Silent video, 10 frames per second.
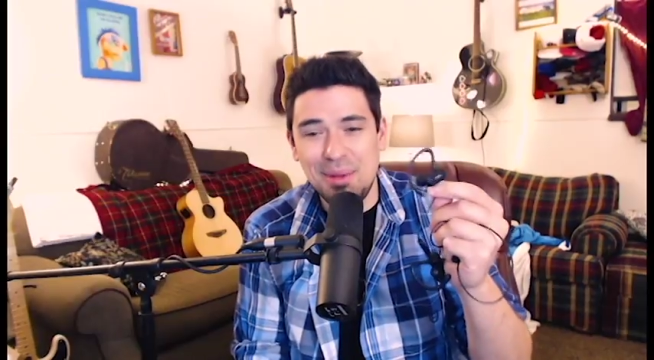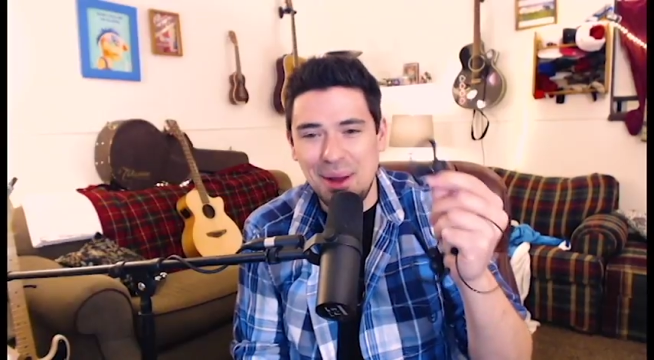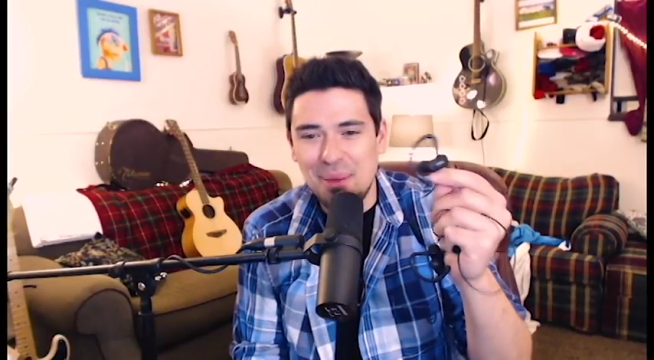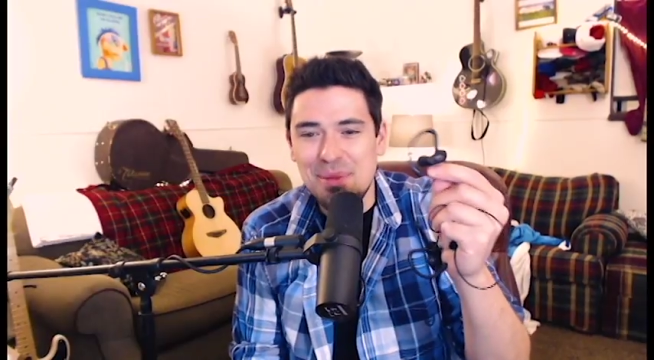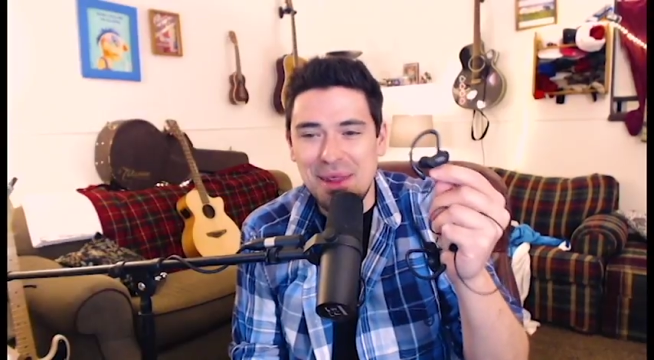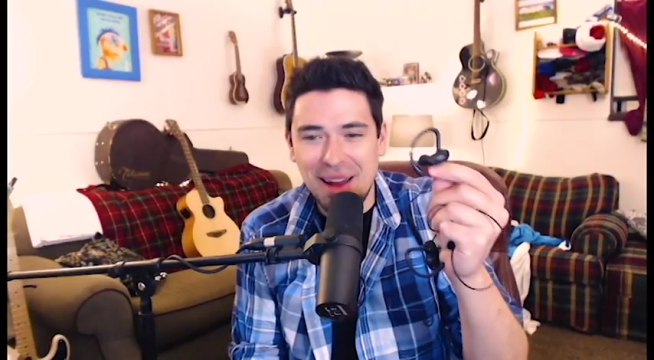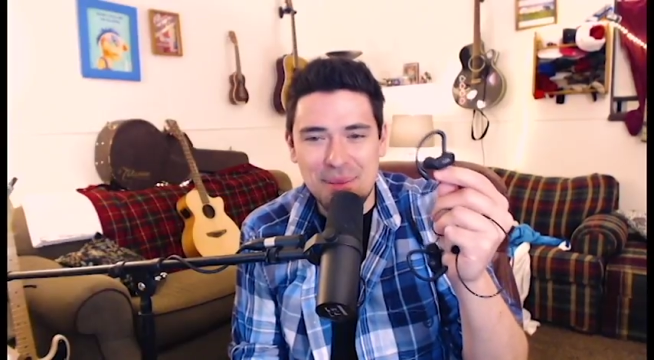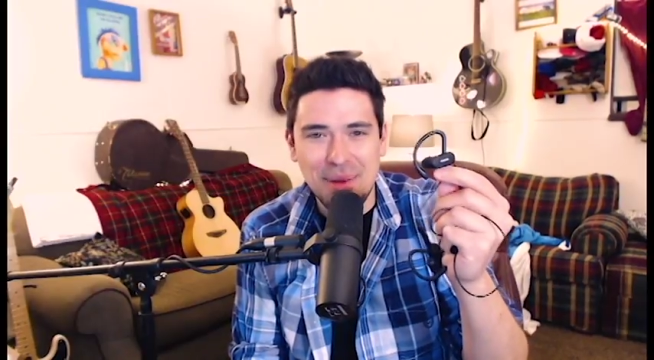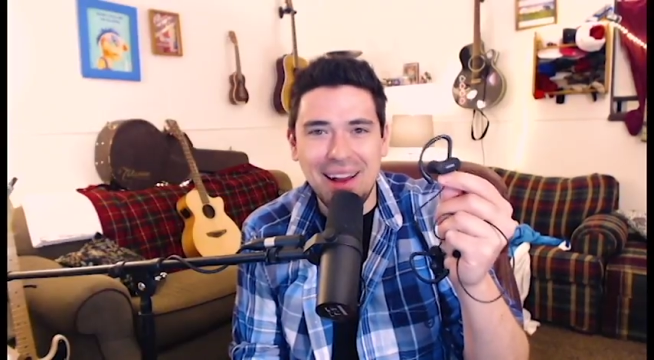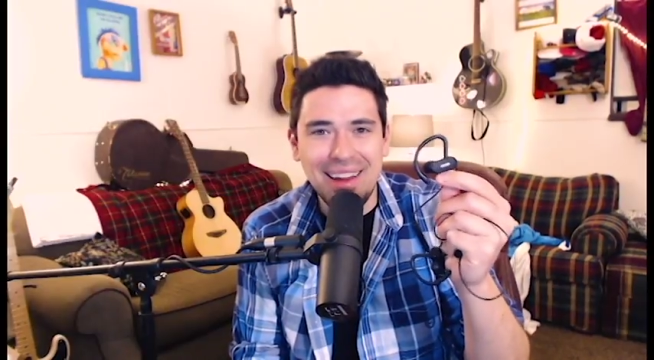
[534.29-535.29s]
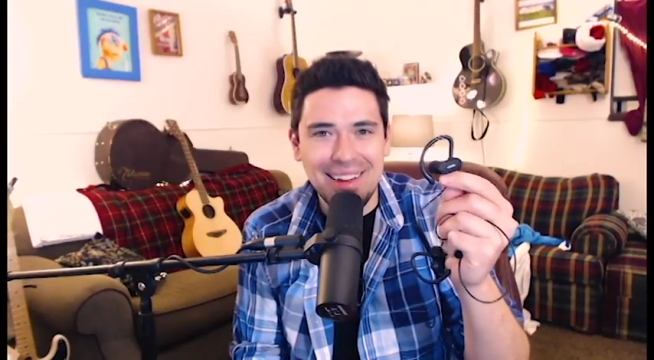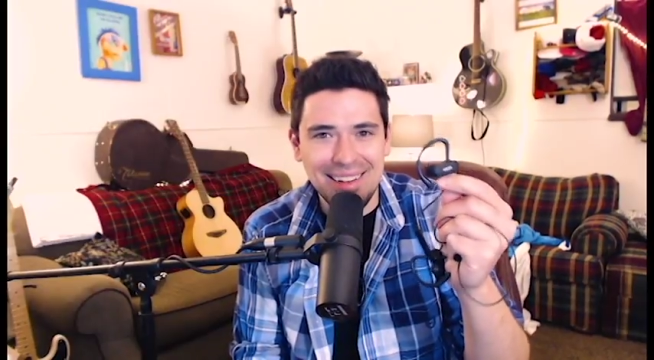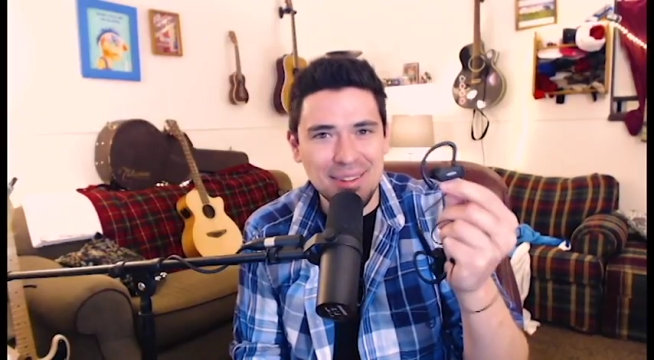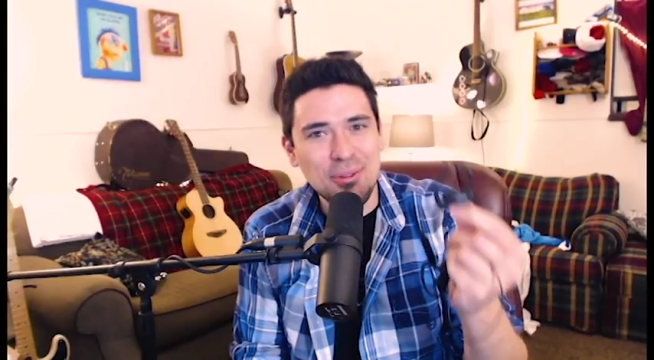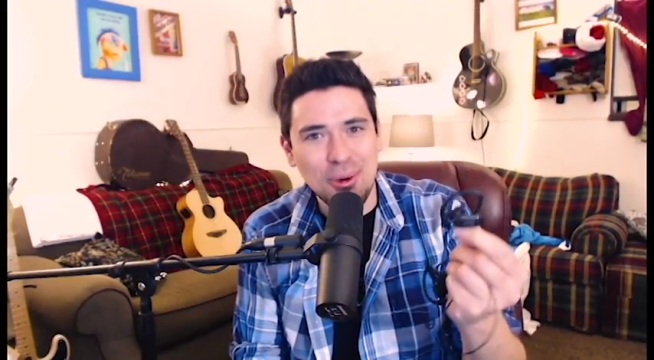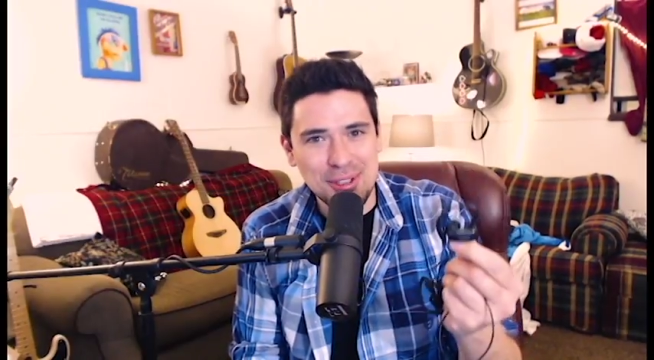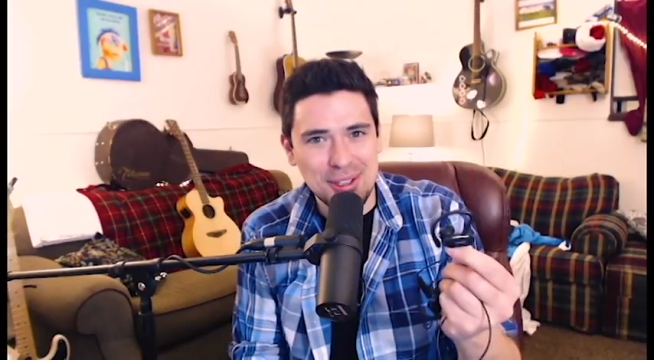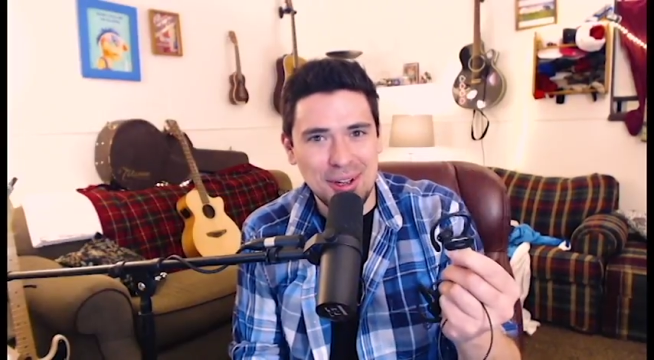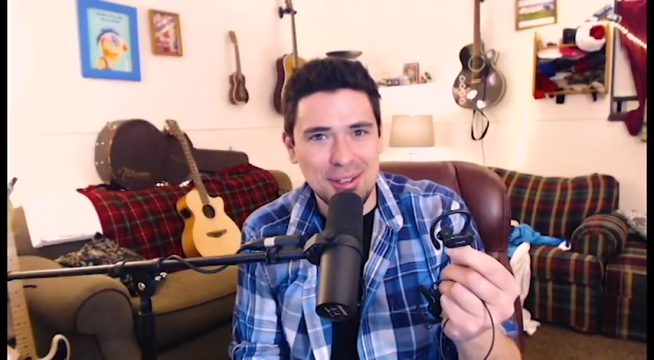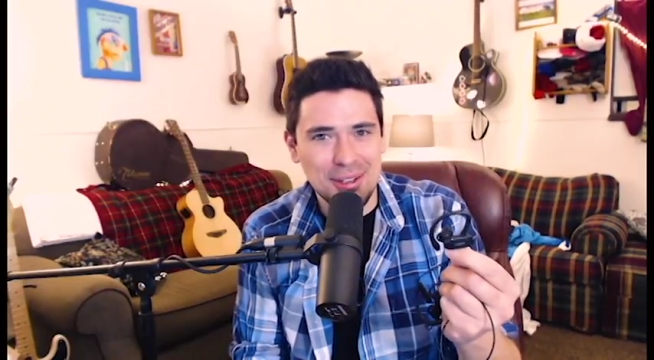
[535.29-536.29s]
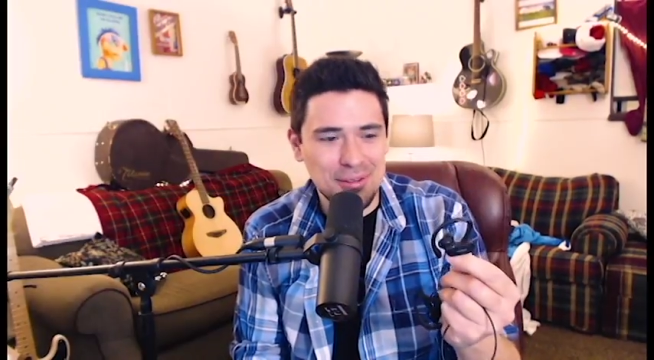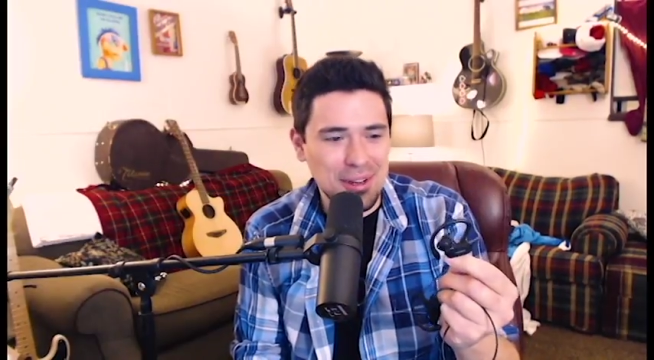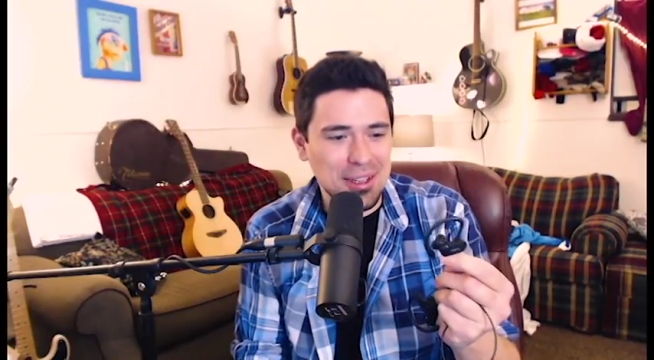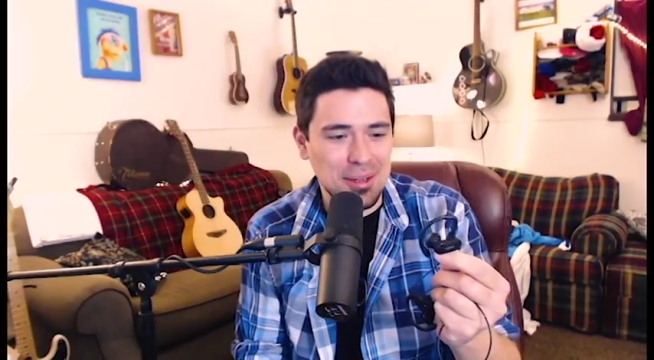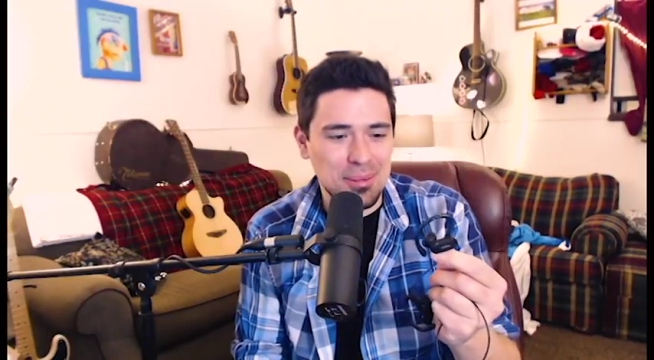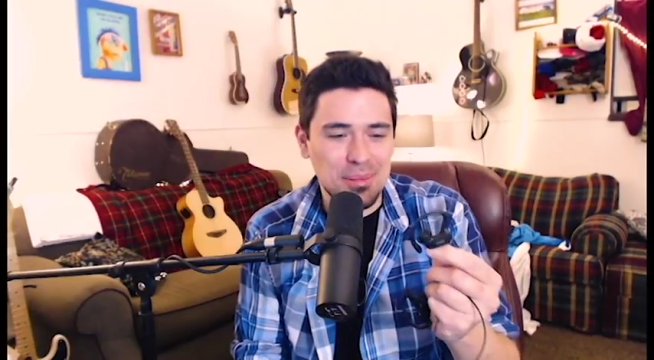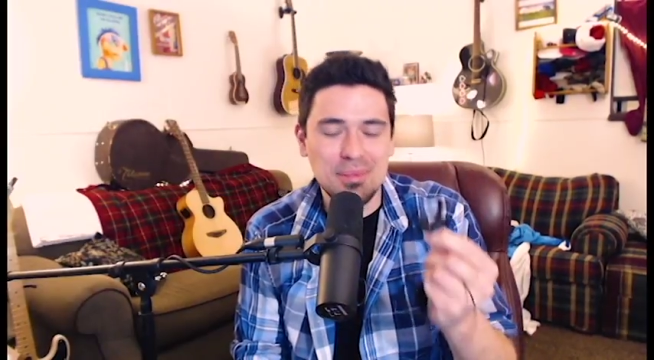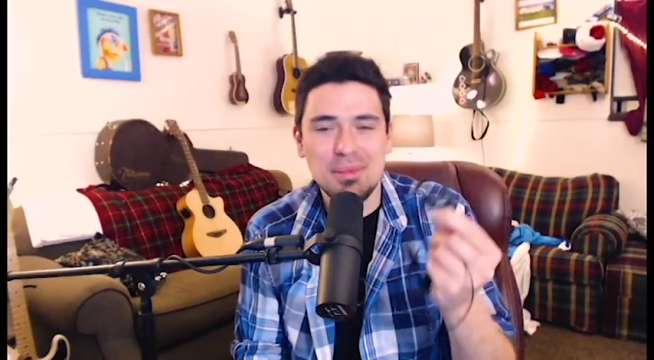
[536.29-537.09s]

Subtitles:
I'm not buying $400 fucking